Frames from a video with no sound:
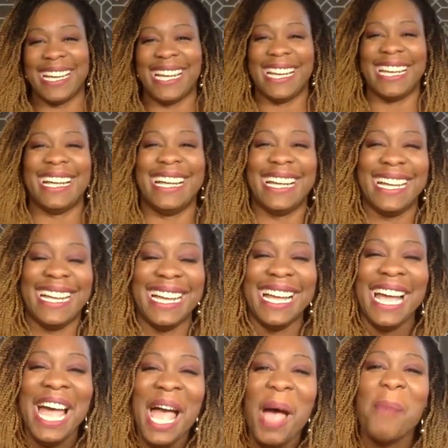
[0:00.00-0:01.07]
top
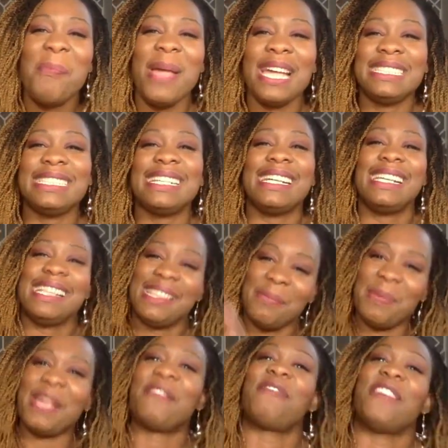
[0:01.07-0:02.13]
basically the
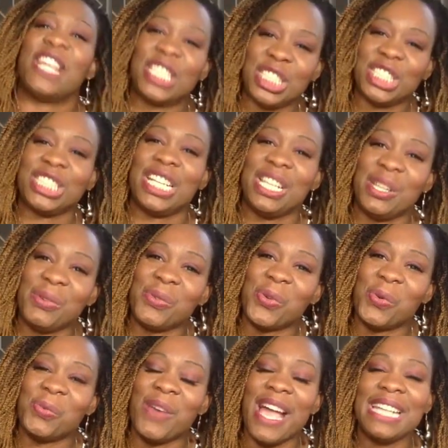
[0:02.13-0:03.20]
big fish in the
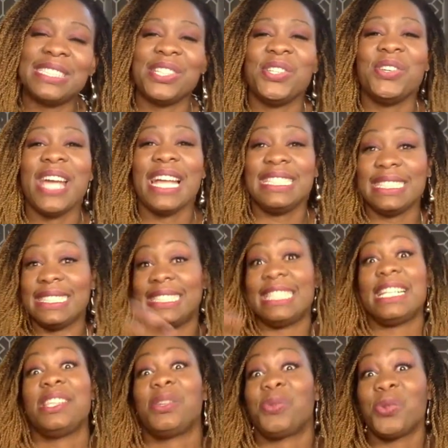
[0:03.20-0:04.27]
room, right? So you get to
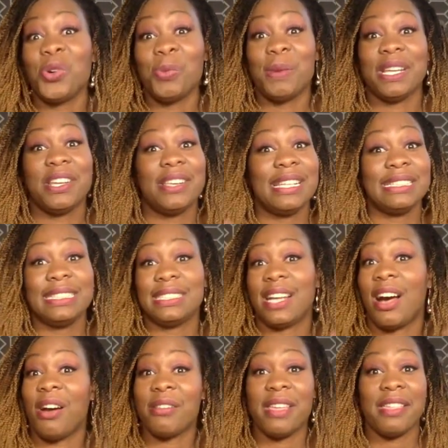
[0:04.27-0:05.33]
sit in the room and you listen to
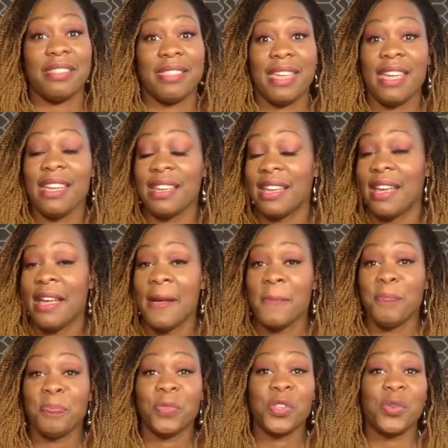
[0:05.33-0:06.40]
how they think.
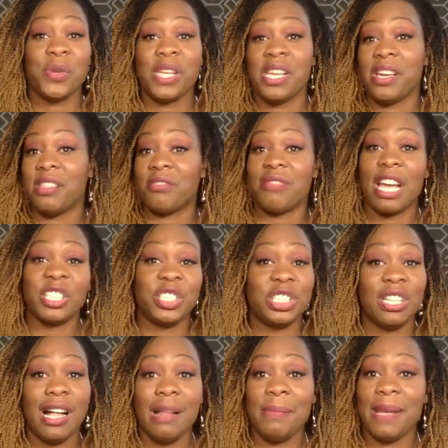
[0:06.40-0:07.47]
You hear the
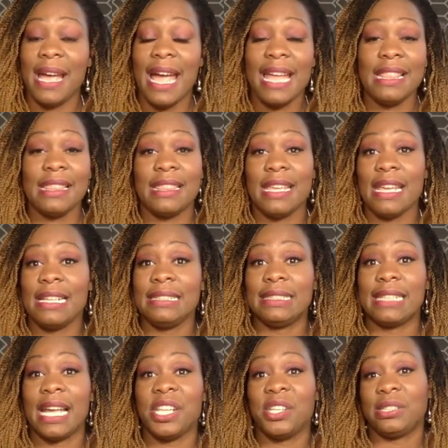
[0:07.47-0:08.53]
rationale behind
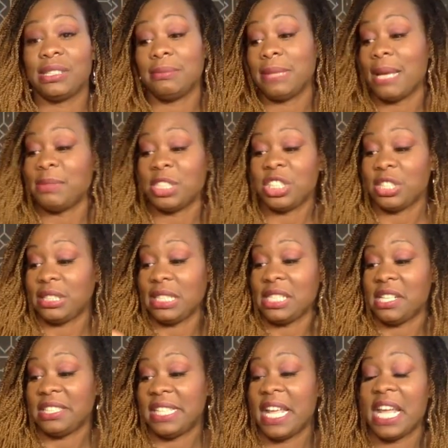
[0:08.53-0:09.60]
things, and you sometimes you're just in
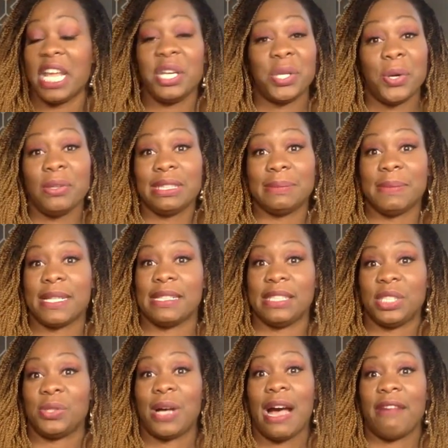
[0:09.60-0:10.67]
there taking notes because
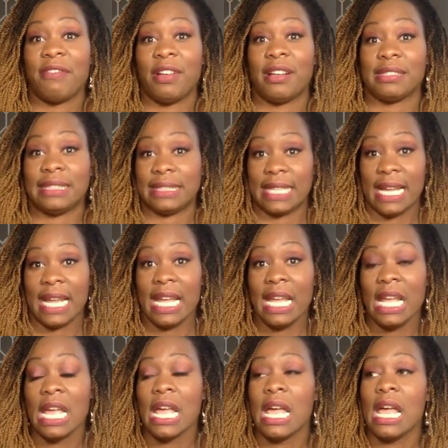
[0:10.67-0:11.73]
you don't have a say.